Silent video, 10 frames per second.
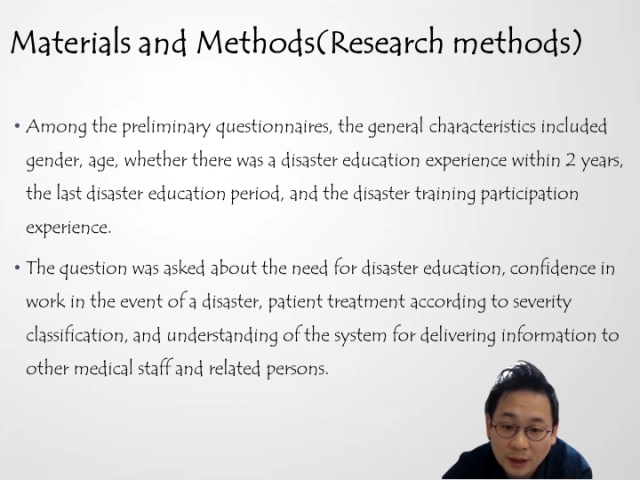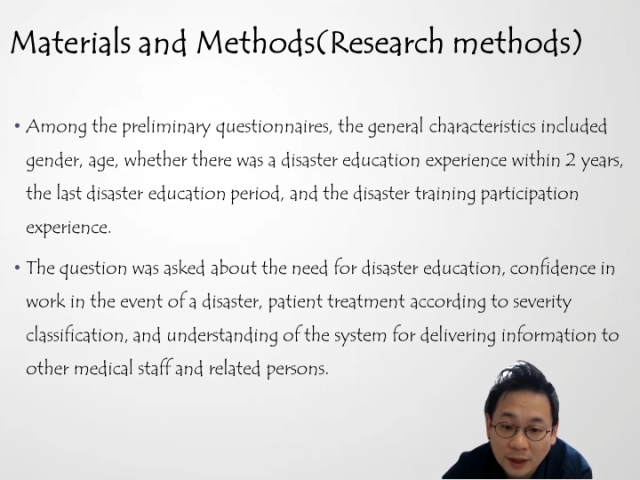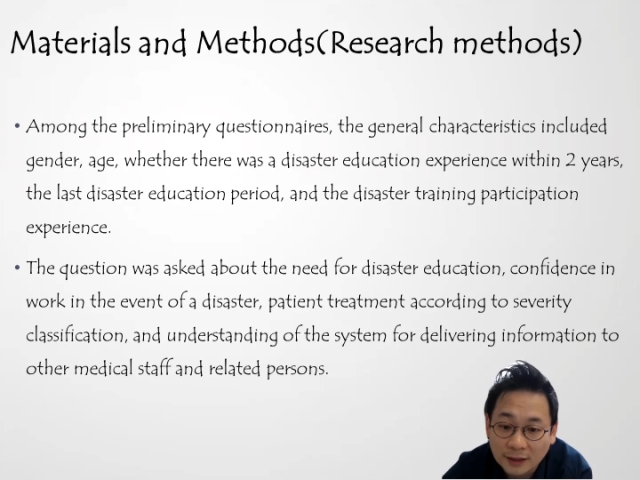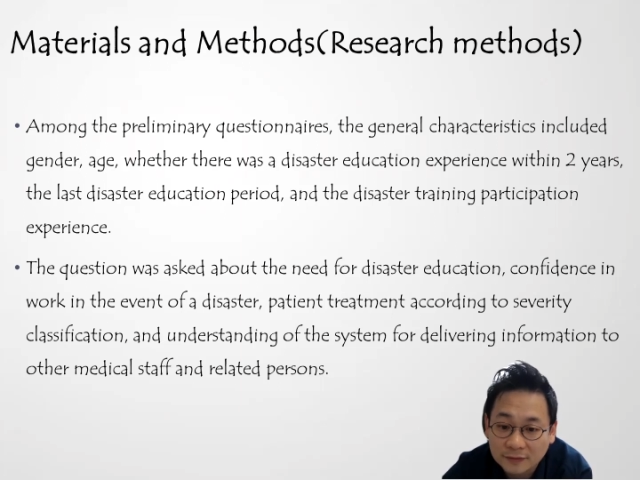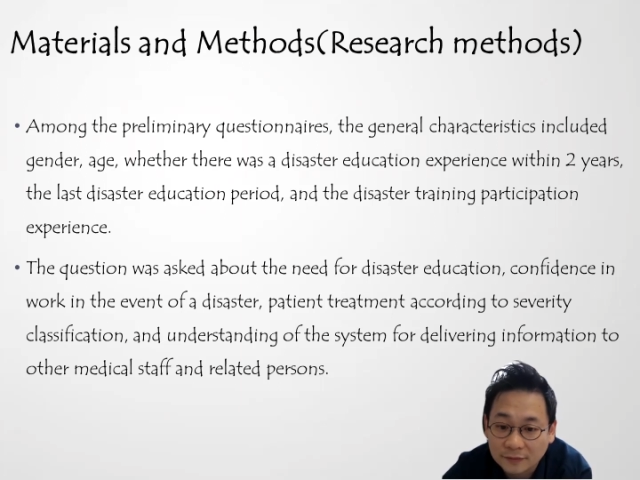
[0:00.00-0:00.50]

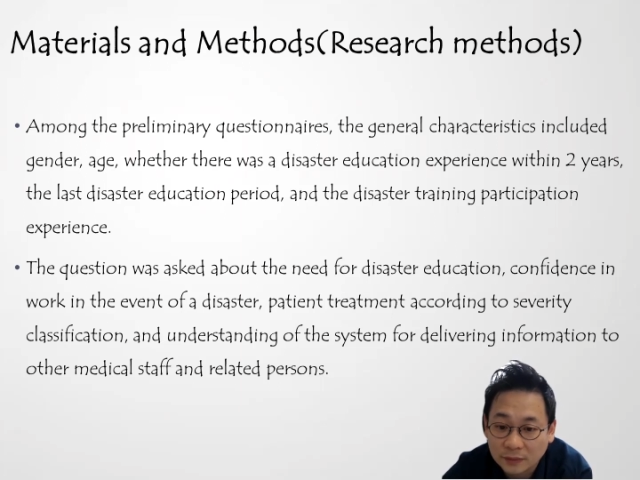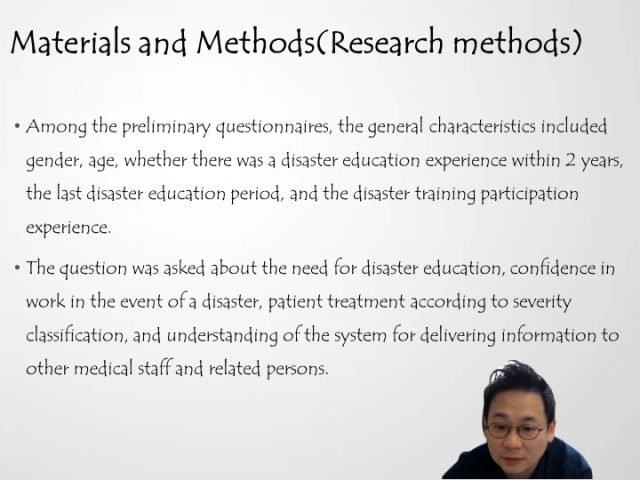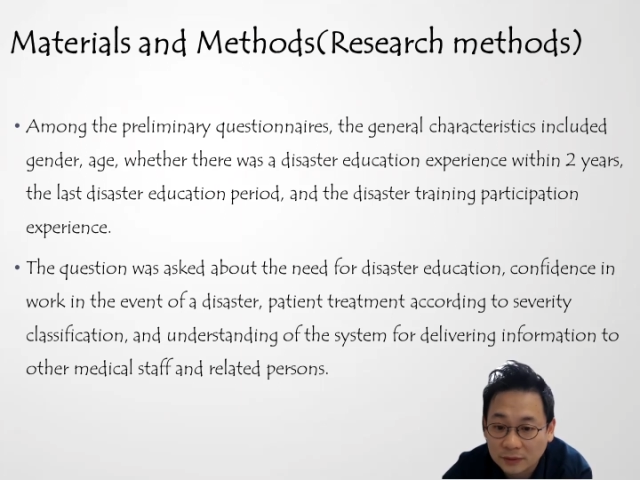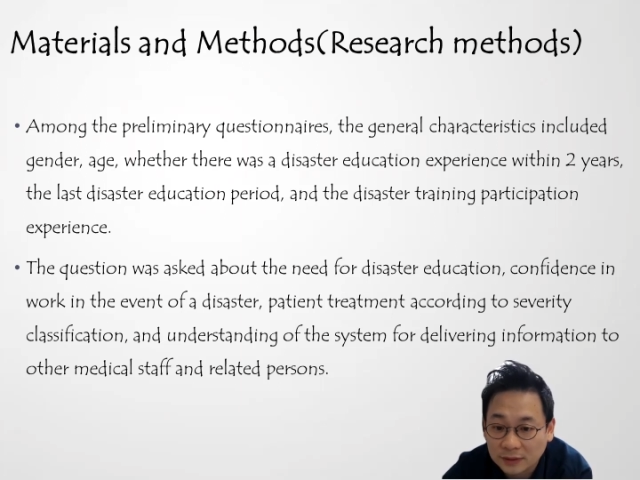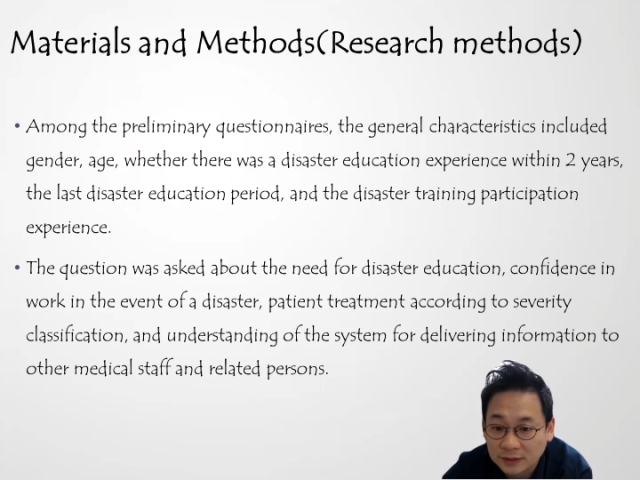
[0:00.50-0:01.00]
As for
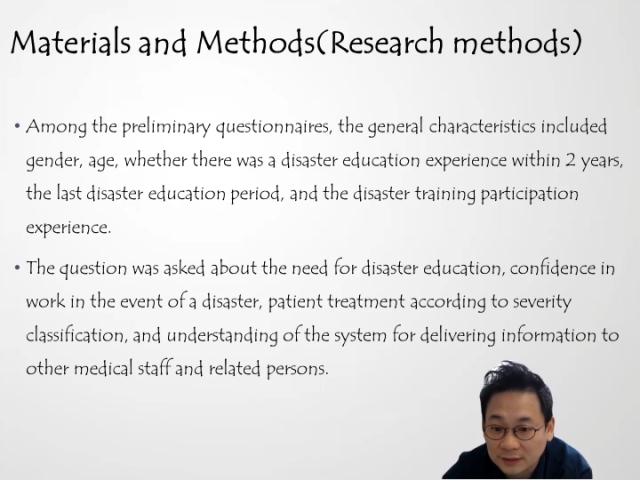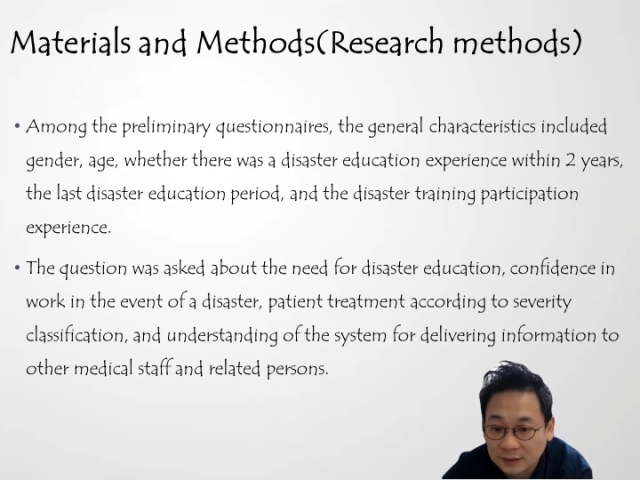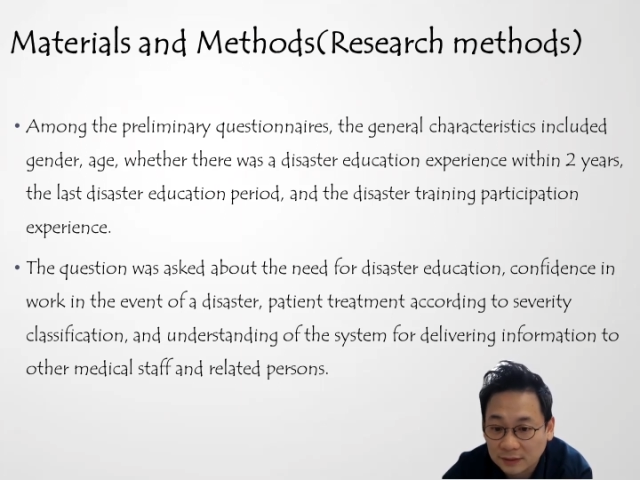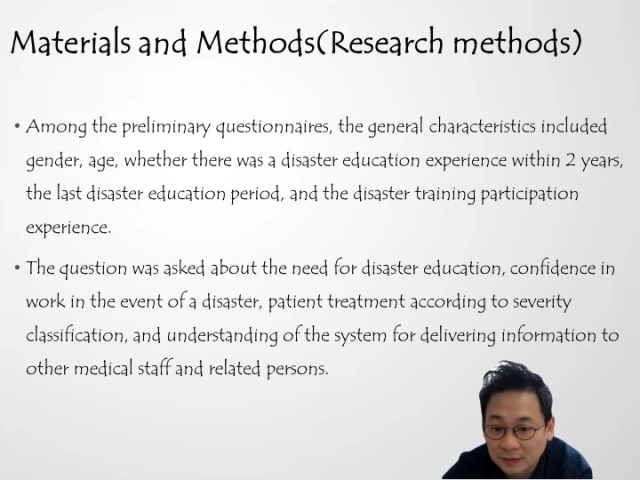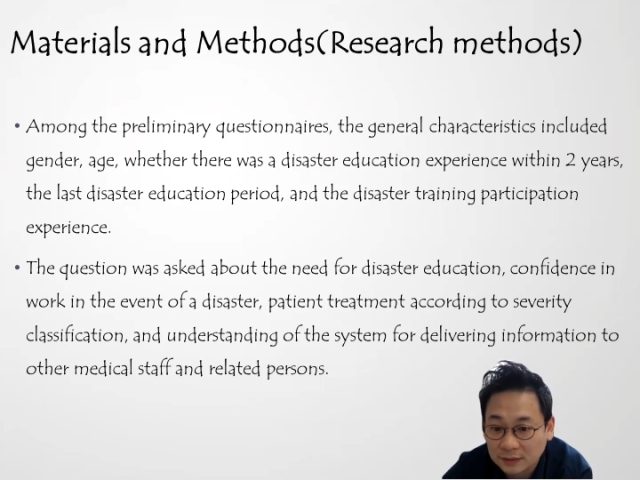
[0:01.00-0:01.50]
the
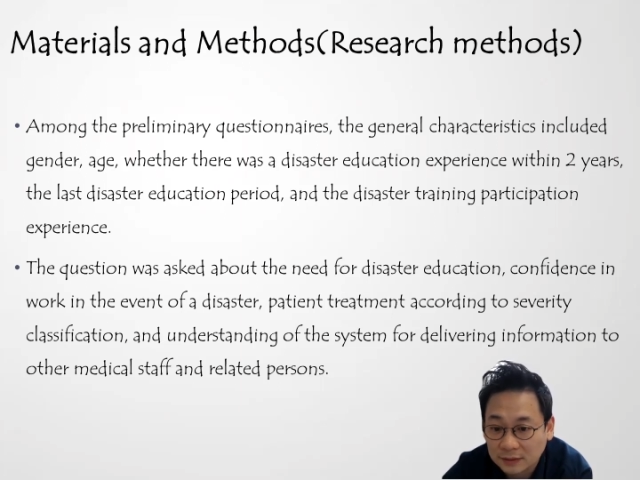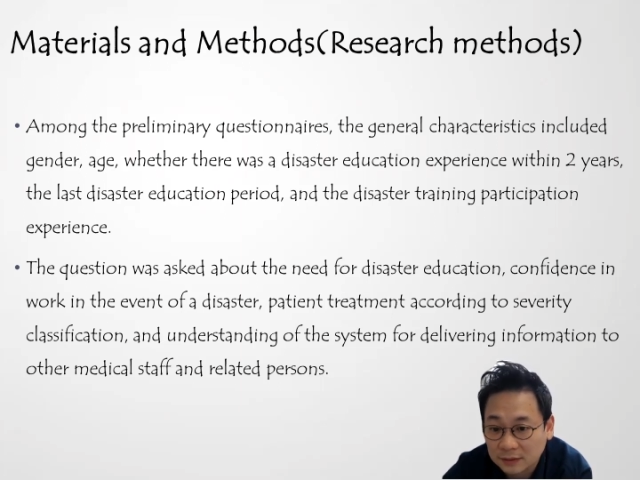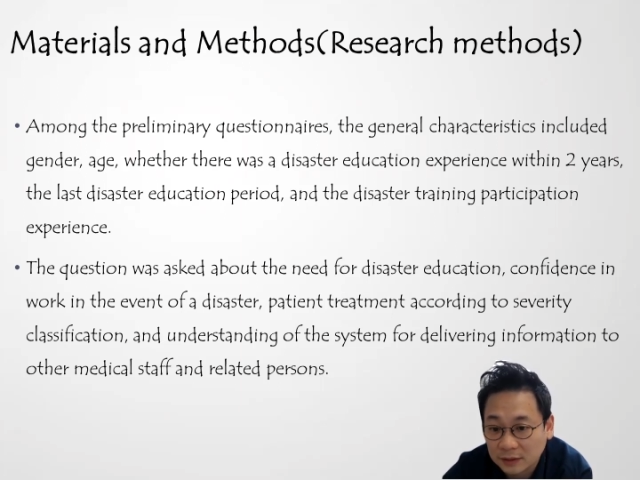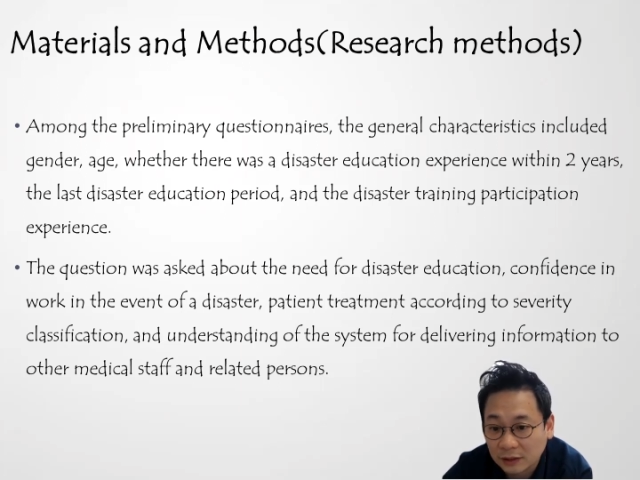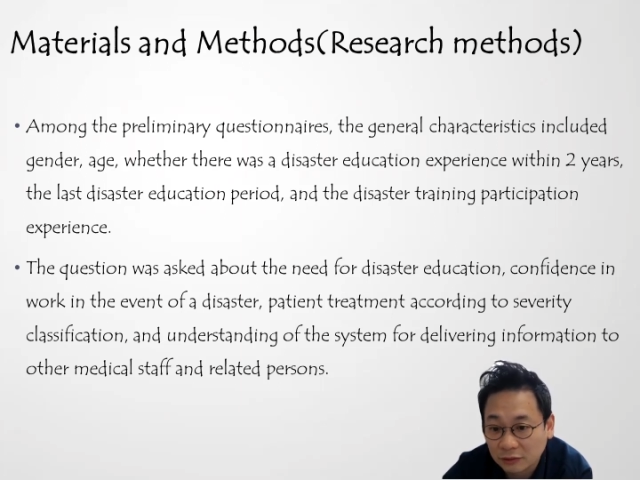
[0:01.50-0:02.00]

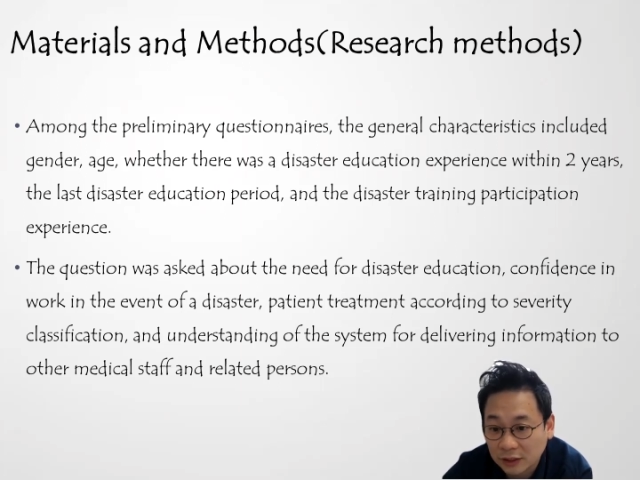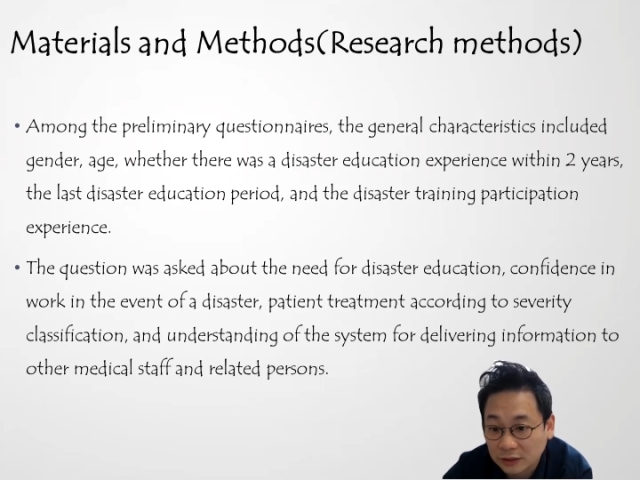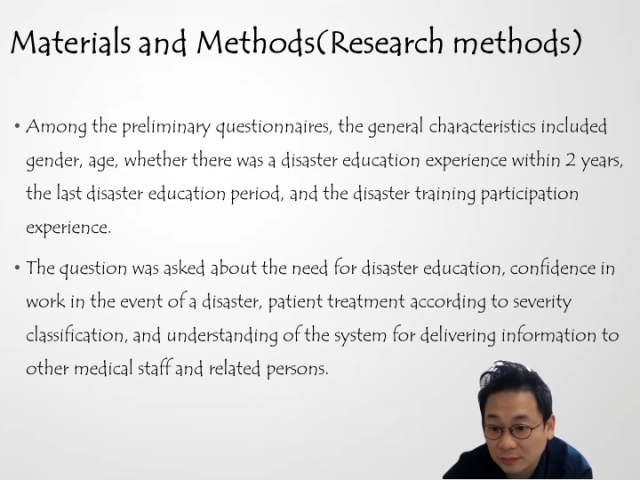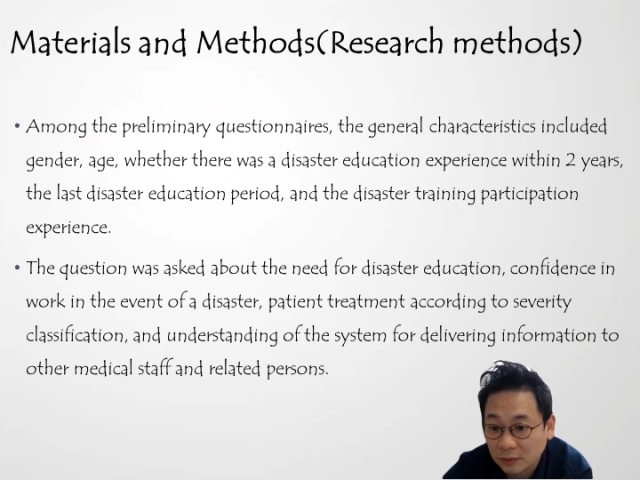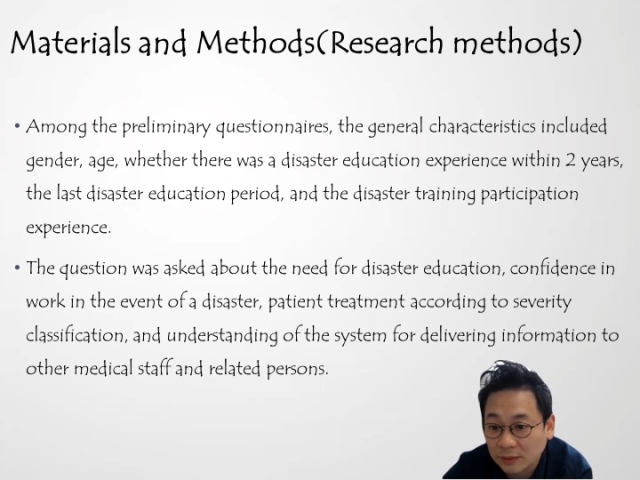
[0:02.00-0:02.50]
disaster
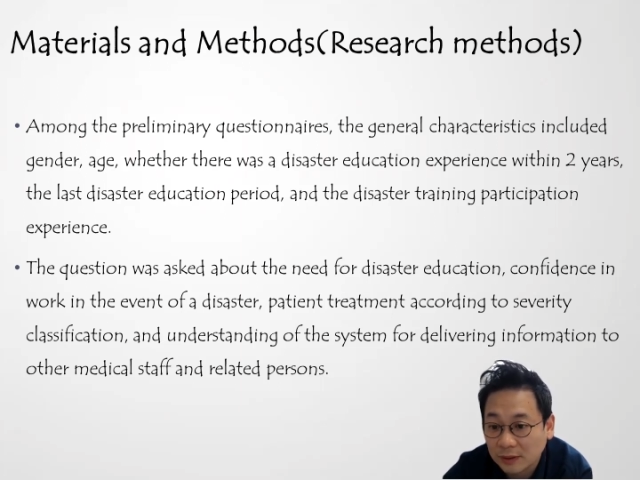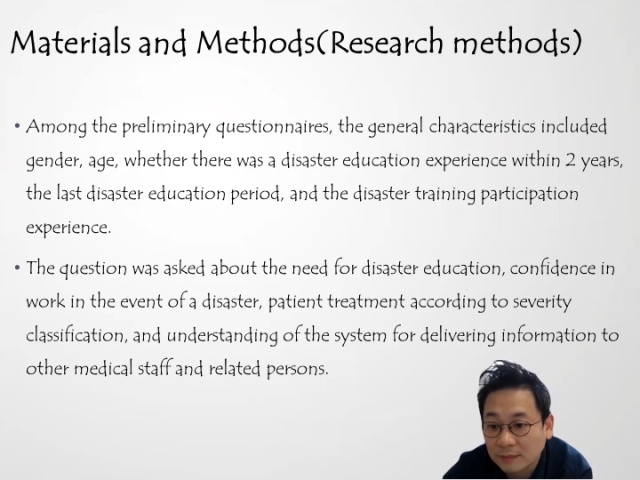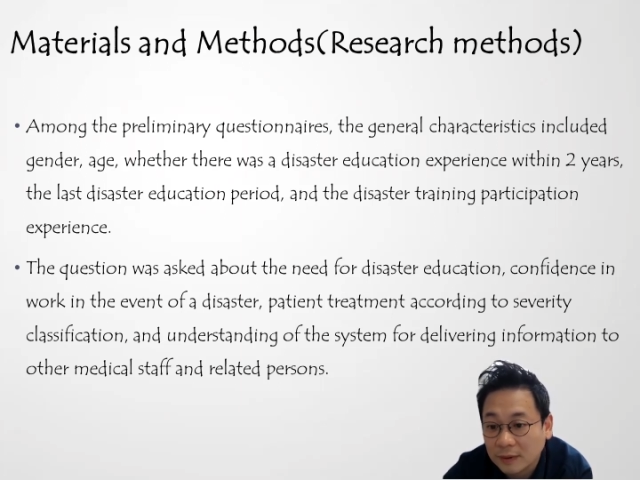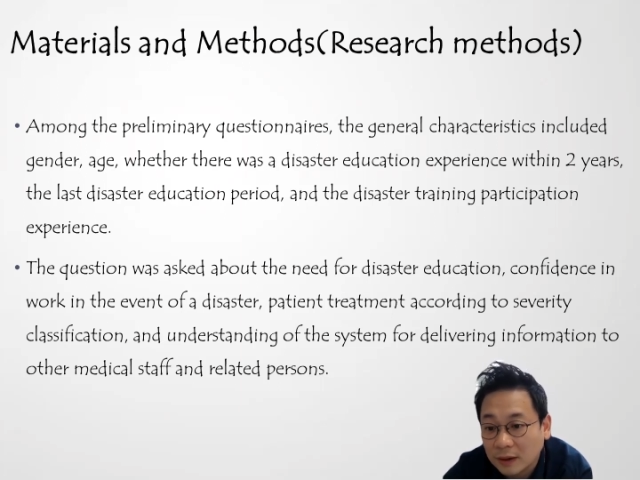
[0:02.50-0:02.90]
education program,